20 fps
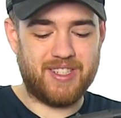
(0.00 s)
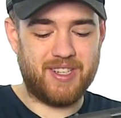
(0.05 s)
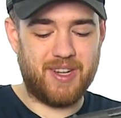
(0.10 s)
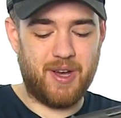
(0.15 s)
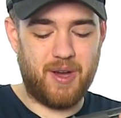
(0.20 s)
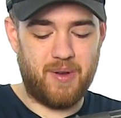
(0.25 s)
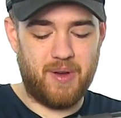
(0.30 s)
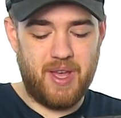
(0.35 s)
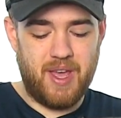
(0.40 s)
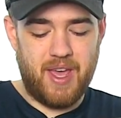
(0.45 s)

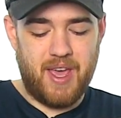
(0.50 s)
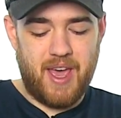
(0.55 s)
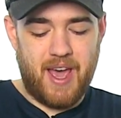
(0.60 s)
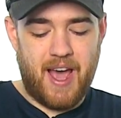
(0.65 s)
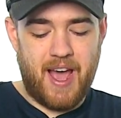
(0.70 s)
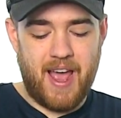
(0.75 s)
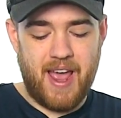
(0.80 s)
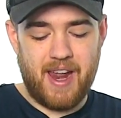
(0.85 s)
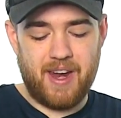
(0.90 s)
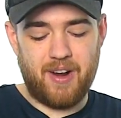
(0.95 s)
So
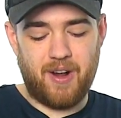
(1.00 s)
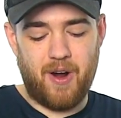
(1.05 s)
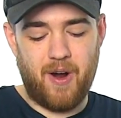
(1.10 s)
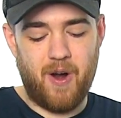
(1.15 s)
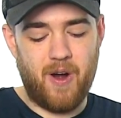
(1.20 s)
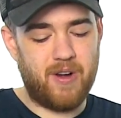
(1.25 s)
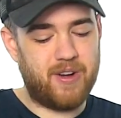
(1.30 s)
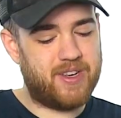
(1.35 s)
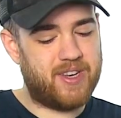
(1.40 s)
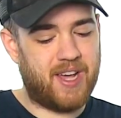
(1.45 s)
I had a
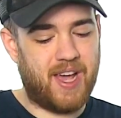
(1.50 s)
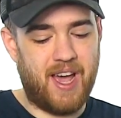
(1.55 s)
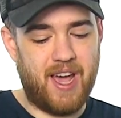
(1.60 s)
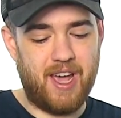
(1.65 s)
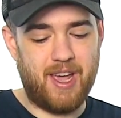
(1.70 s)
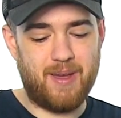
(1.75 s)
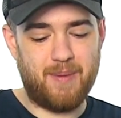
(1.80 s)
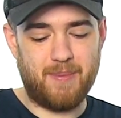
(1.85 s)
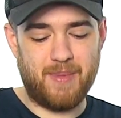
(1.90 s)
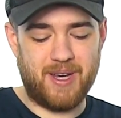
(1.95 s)
hard
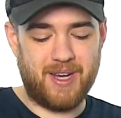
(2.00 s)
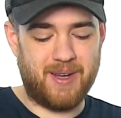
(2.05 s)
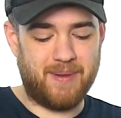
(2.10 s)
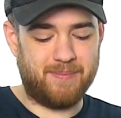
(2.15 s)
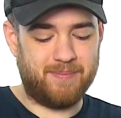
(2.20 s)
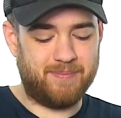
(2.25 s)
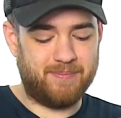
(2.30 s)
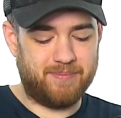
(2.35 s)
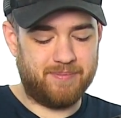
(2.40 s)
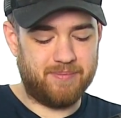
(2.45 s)

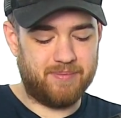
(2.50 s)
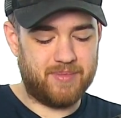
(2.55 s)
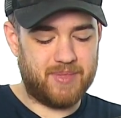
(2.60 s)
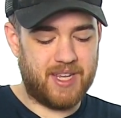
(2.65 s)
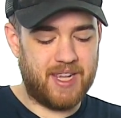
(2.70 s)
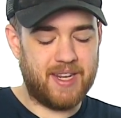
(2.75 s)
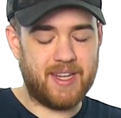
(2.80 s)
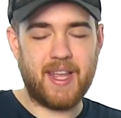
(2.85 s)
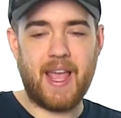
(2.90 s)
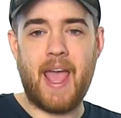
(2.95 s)
time
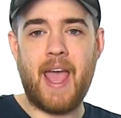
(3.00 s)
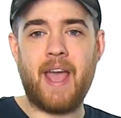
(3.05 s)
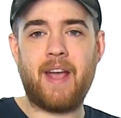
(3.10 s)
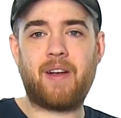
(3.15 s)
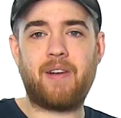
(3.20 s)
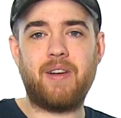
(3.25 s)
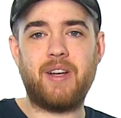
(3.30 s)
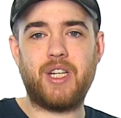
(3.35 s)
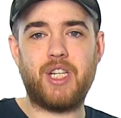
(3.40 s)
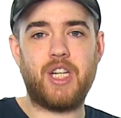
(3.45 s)
getting
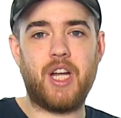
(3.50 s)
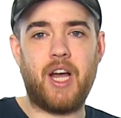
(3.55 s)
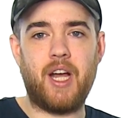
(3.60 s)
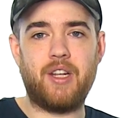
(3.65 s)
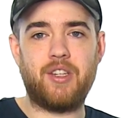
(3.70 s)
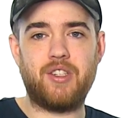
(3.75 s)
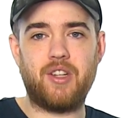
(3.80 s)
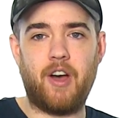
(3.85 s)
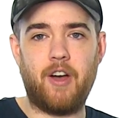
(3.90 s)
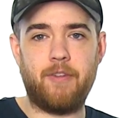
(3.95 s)
accurate
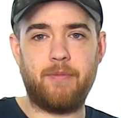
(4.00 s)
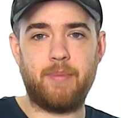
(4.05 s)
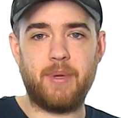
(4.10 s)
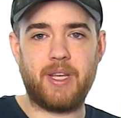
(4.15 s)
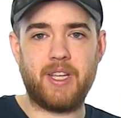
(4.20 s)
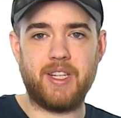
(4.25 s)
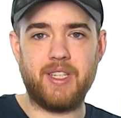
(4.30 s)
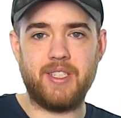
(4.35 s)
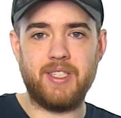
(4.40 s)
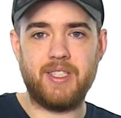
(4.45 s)
shots off
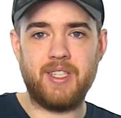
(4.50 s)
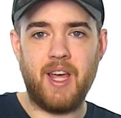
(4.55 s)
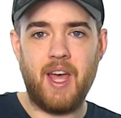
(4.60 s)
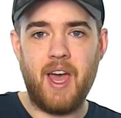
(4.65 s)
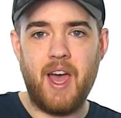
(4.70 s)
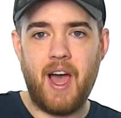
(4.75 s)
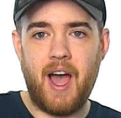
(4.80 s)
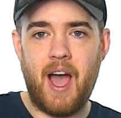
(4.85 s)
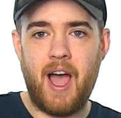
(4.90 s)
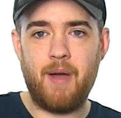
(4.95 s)
because
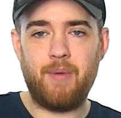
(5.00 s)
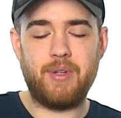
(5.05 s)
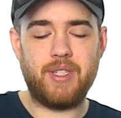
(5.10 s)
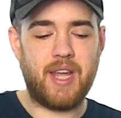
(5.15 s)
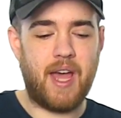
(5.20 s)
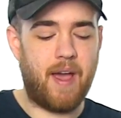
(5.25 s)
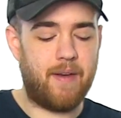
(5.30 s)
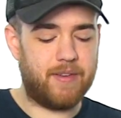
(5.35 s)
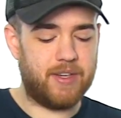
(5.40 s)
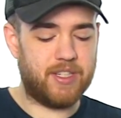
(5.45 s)
I was
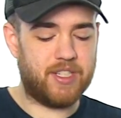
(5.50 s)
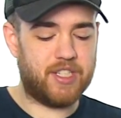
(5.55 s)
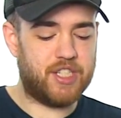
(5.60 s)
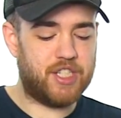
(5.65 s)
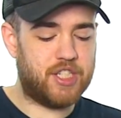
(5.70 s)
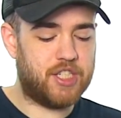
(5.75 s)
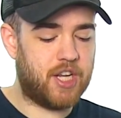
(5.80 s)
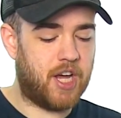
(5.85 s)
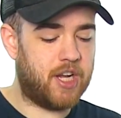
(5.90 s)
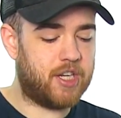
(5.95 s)
having
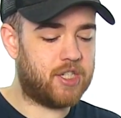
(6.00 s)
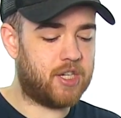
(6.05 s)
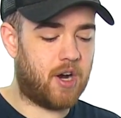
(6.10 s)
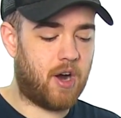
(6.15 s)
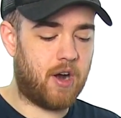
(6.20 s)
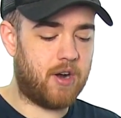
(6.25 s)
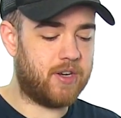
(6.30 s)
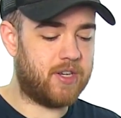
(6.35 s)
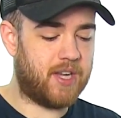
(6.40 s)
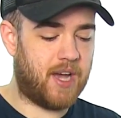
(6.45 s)
such a
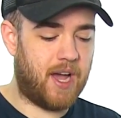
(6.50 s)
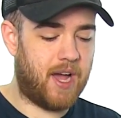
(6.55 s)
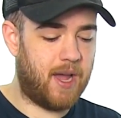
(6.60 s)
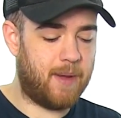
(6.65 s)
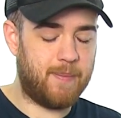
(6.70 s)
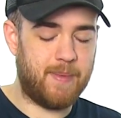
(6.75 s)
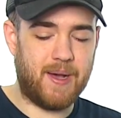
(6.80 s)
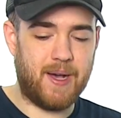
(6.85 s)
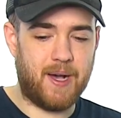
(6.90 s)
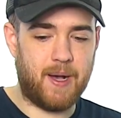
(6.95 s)
hard
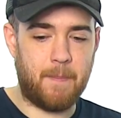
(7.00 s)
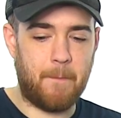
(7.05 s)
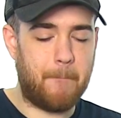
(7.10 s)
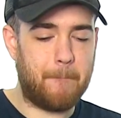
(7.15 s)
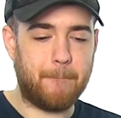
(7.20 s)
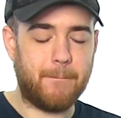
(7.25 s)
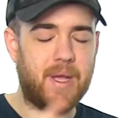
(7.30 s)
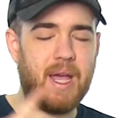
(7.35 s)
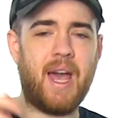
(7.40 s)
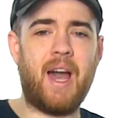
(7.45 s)
time.
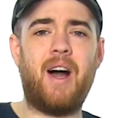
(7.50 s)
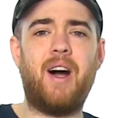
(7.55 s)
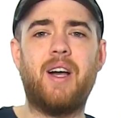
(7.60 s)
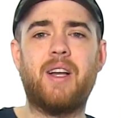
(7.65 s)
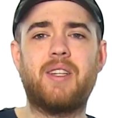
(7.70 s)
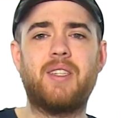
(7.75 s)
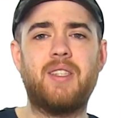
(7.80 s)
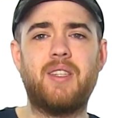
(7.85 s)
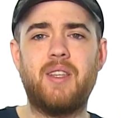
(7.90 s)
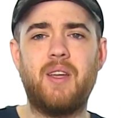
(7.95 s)

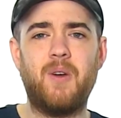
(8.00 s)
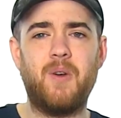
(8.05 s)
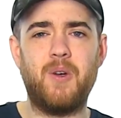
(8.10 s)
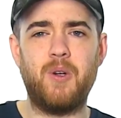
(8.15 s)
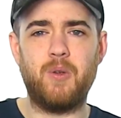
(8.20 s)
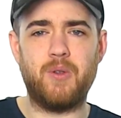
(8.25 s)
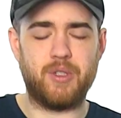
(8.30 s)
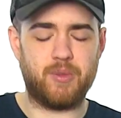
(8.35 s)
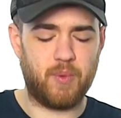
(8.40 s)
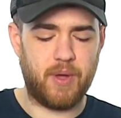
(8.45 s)
Alex,
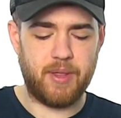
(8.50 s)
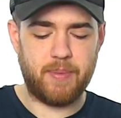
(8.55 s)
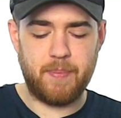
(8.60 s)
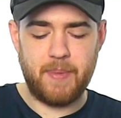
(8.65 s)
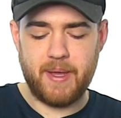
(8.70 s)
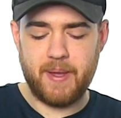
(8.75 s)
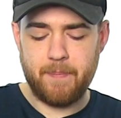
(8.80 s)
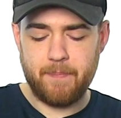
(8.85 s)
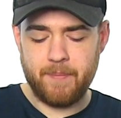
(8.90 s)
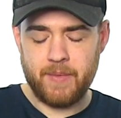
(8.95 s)
who was with
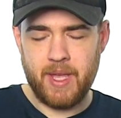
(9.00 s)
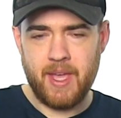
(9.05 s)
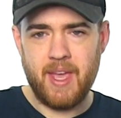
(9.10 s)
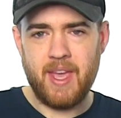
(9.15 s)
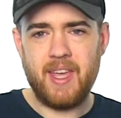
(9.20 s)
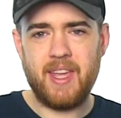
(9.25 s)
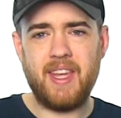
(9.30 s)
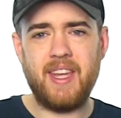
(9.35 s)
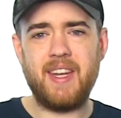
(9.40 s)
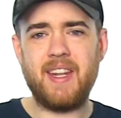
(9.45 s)
me,
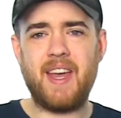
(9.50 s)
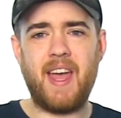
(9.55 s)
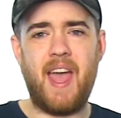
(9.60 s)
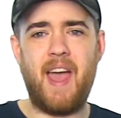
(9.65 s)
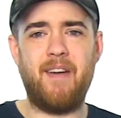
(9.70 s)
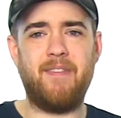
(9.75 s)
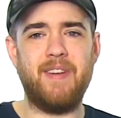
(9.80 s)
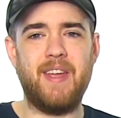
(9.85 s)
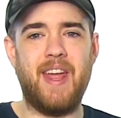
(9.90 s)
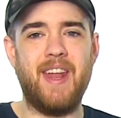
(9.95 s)
he didn't
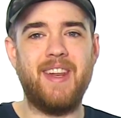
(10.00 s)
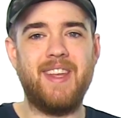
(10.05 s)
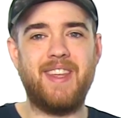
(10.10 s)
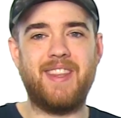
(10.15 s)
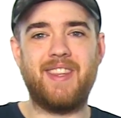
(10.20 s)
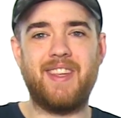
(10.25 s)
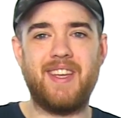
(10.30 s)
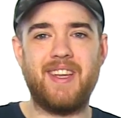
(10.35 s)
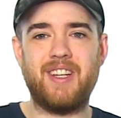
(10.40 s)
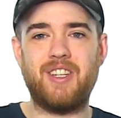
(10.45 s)
have any
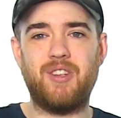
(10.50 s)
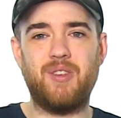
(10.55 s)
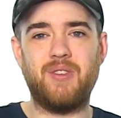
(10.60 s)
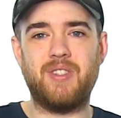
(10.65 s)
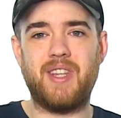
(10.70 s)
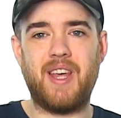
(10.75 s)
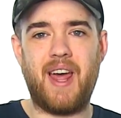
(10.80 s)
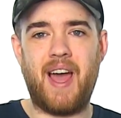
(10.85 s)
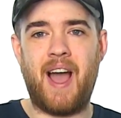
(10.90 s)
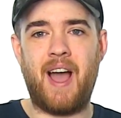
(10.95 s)
of the issues
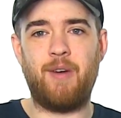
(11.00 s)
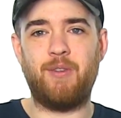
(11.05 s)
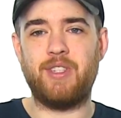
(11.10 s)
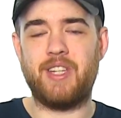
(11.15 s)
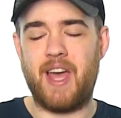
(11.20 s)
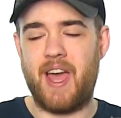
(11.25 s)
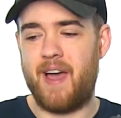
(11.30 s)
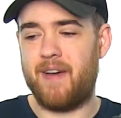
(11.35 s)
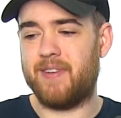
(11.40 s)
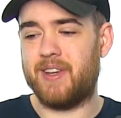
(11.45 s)
that I was
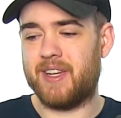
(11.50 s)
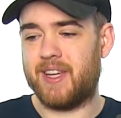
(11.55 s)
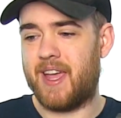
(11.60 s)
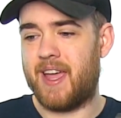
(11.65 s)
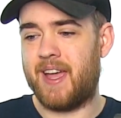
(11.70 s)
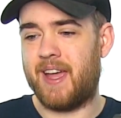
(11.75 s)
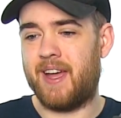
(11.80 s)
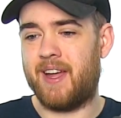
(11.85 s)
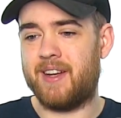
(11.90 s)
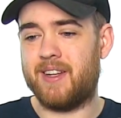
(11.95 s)
having,
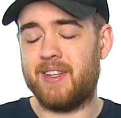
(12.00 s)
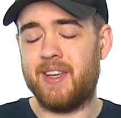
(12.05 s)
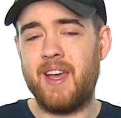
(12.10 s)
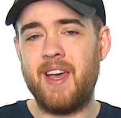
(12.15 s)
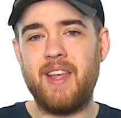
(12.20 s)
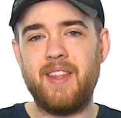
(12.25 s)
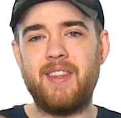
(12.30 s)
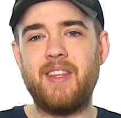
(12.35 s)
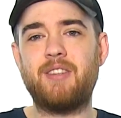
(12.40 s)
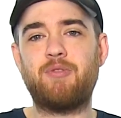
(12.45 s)
and
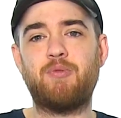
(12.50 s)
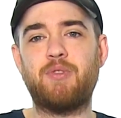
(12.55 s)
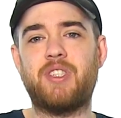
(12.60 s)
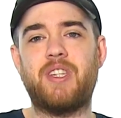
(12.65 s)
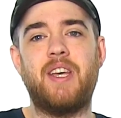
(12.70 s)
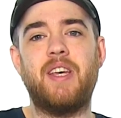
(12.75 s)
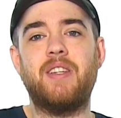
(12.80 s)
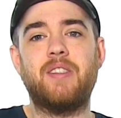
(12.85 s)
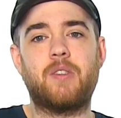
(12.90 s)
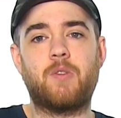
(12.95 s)
this was
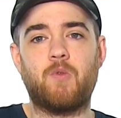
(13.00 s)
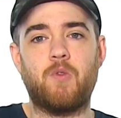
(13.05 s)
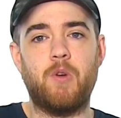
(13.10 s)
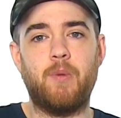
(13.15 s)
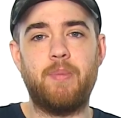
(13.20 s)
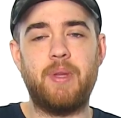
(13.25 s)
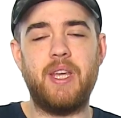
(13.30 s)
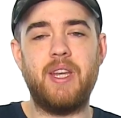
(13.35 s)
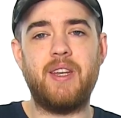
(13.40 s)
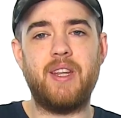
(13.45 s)
his
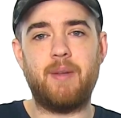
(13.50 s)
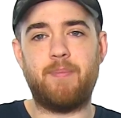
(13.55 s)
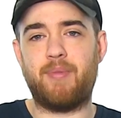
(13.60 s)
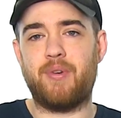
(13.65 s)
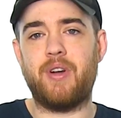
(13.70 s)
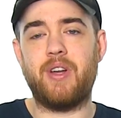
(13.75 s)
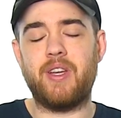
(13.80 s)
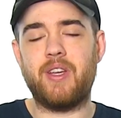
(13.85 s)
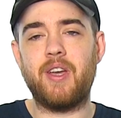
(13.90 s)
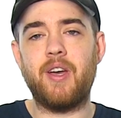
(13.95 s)
group. He did
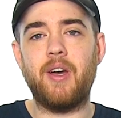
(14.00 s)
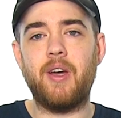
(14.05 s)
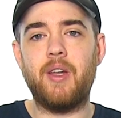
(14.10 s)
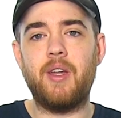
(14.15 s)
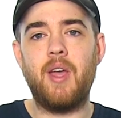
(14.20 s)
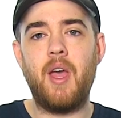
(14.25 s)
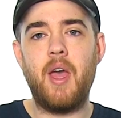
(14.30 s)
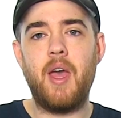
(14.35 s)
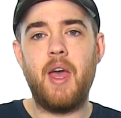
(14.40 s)
pretty good.